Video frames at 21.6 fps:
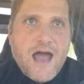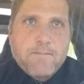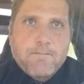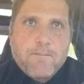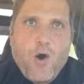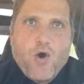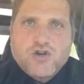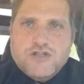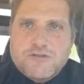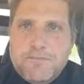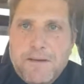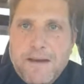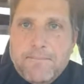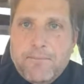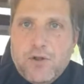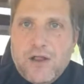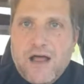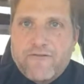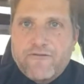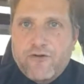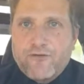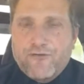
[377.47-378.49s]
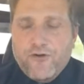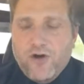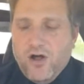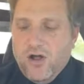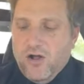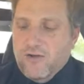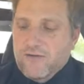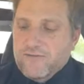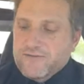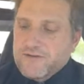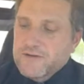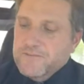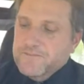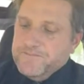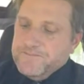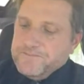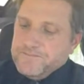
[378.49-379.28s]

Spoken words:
and most people have evolved.